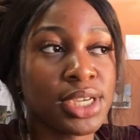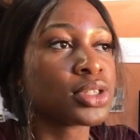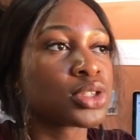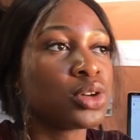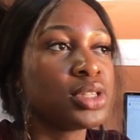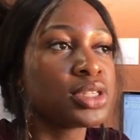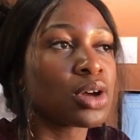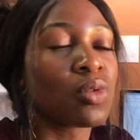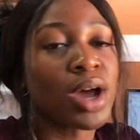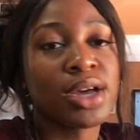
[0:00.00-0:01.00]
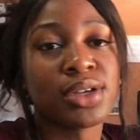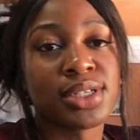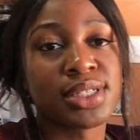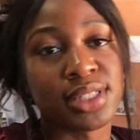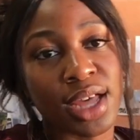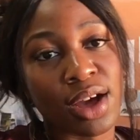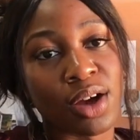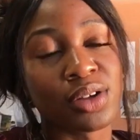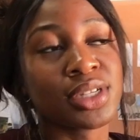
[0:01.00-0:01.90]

So these are writers that are